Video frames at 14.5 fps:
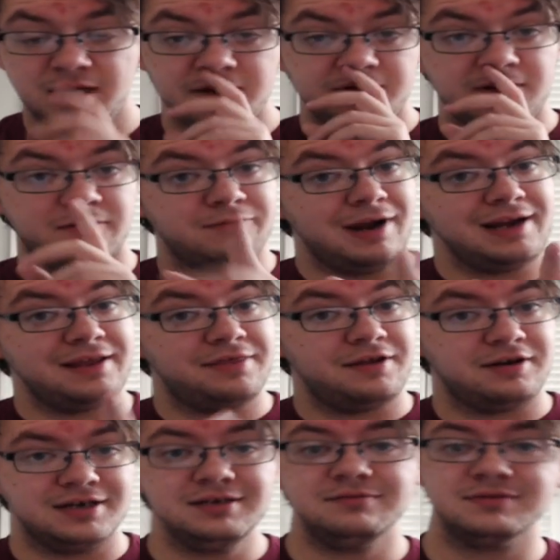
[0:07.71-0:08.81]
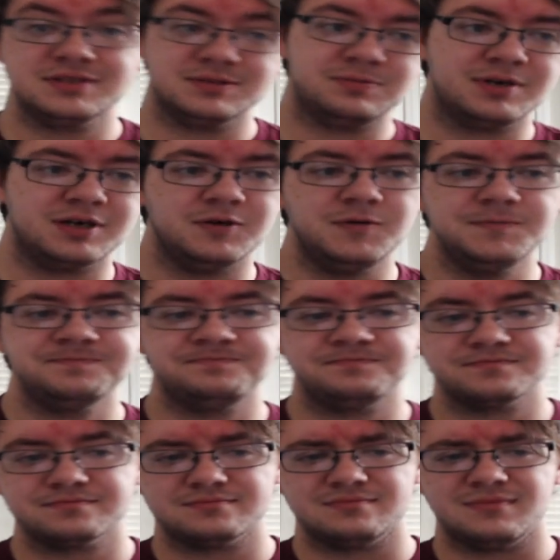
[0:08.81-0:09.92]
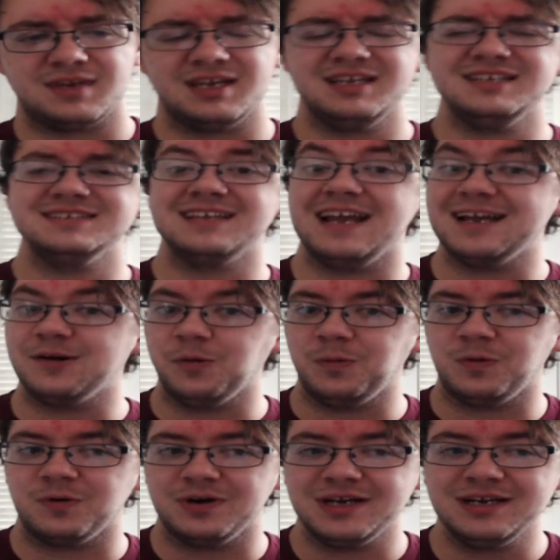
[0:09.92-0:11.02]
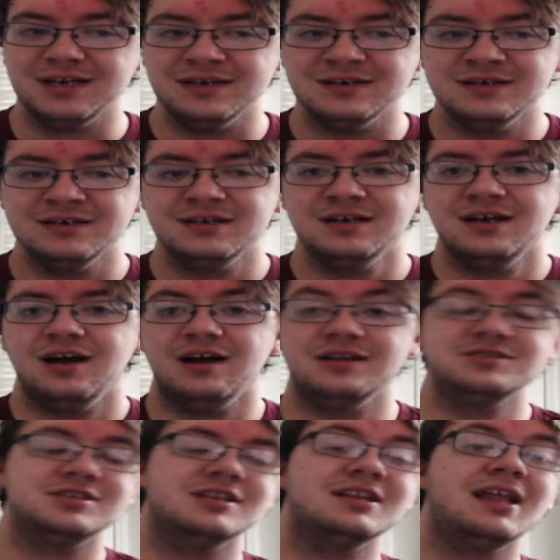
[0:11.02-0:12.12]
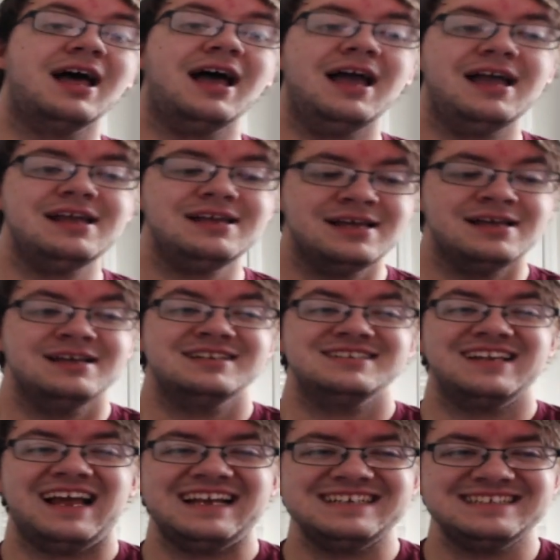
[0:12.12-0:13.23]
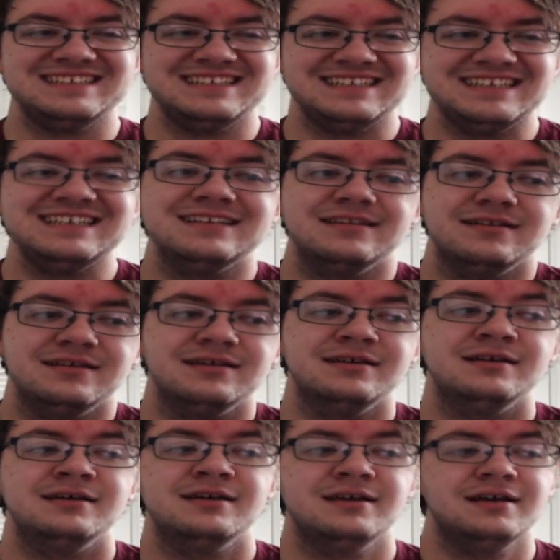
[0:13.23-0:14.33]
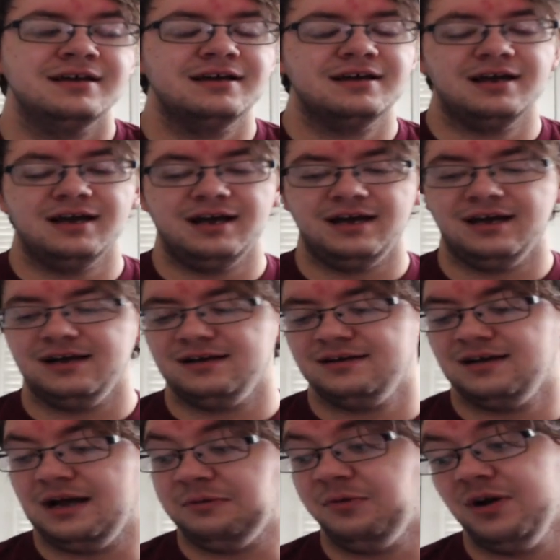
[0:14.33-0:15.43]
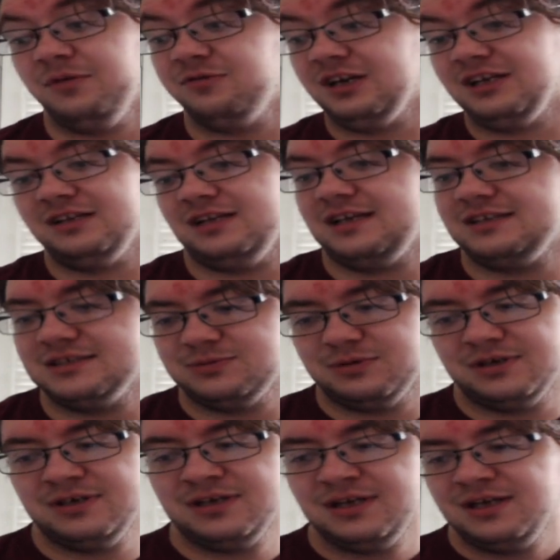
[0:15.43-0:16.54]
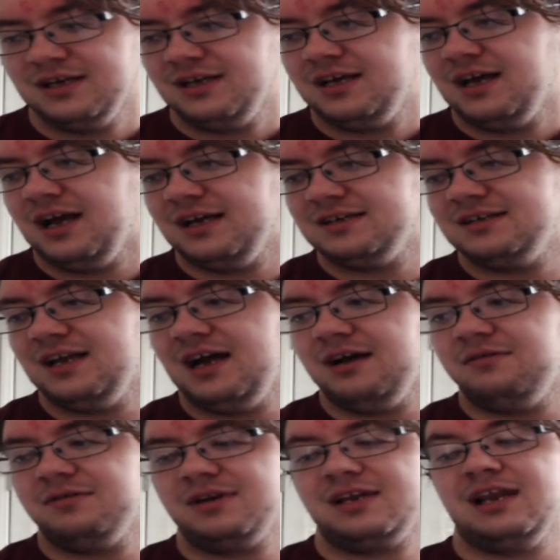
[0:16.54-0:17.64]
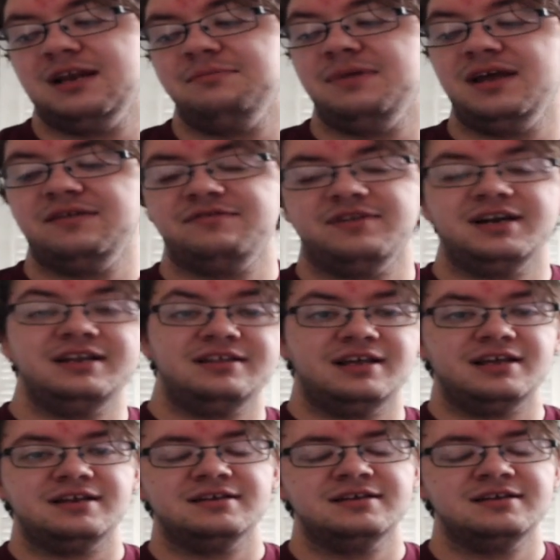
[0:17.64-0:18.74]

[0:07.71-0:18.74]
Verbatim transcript: We are right at thirty, which is pretty cool. It is eight oh three on July nineteenth. Uh, I'm running really late this morning. I did not want to get out of bed for anything.